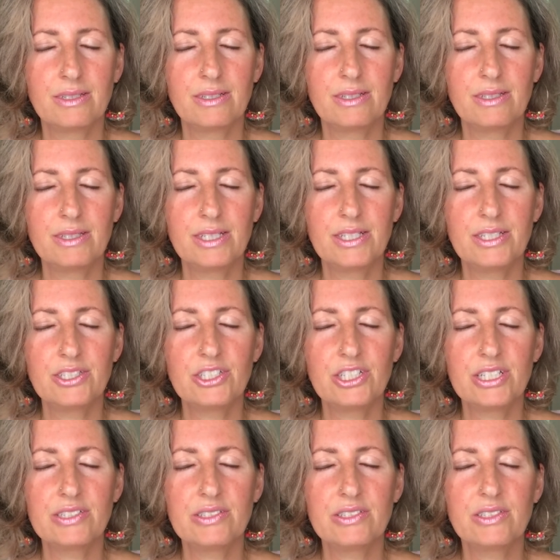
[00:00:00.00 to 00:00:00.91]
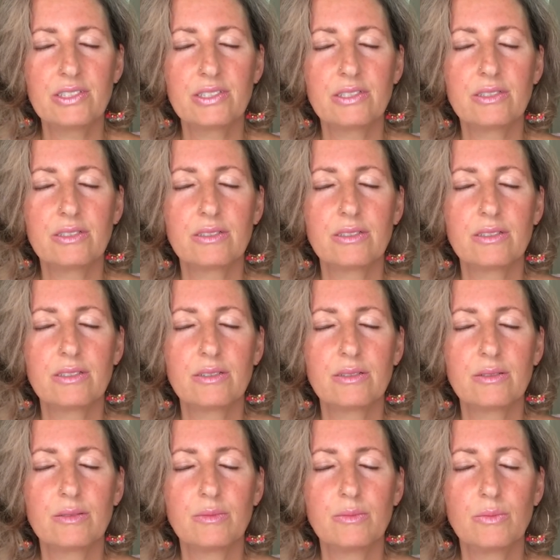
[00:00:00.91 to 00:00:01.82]
And then just
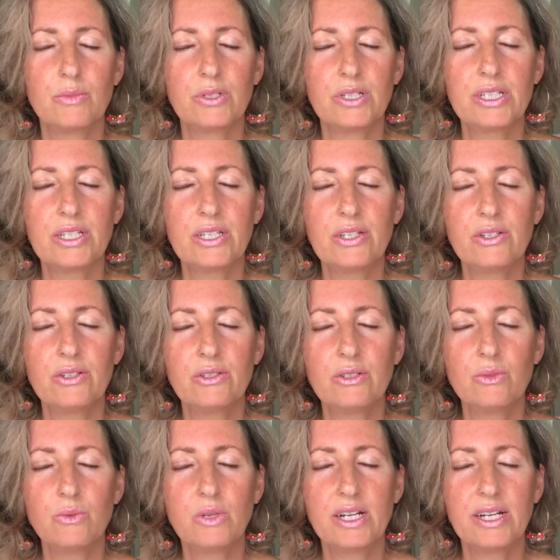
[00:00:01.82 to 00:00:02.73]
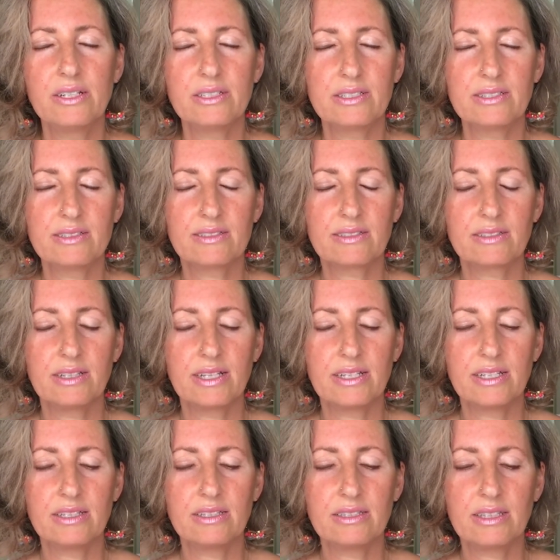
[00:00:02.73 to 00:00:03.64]
bringing your awareness,
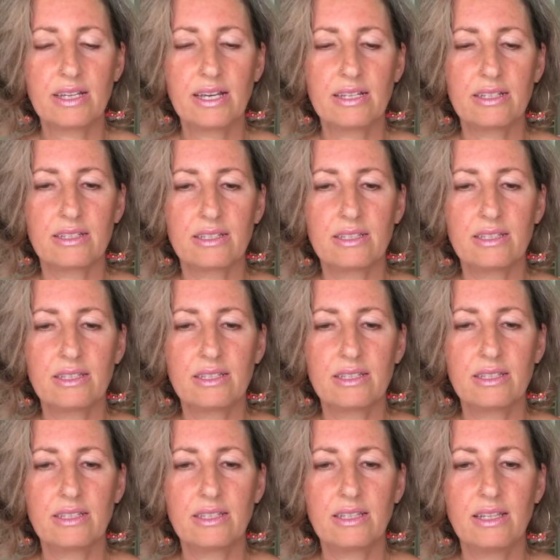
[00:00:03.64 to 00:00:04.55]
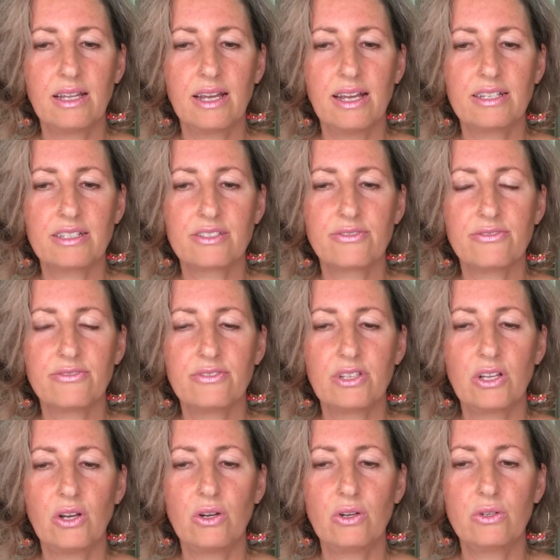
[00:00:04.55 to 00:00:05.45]
letting that light
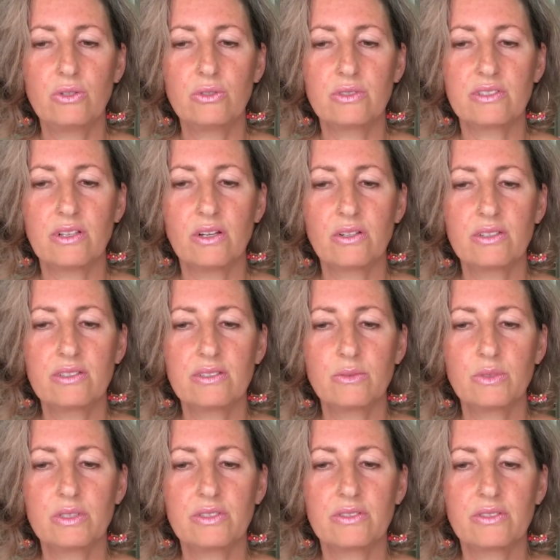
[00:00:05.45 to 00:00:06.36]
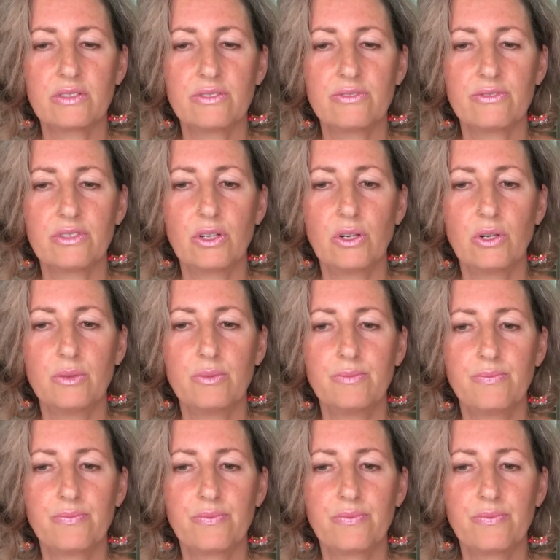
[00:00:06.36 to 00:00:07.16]
flow as long as it wants to flow.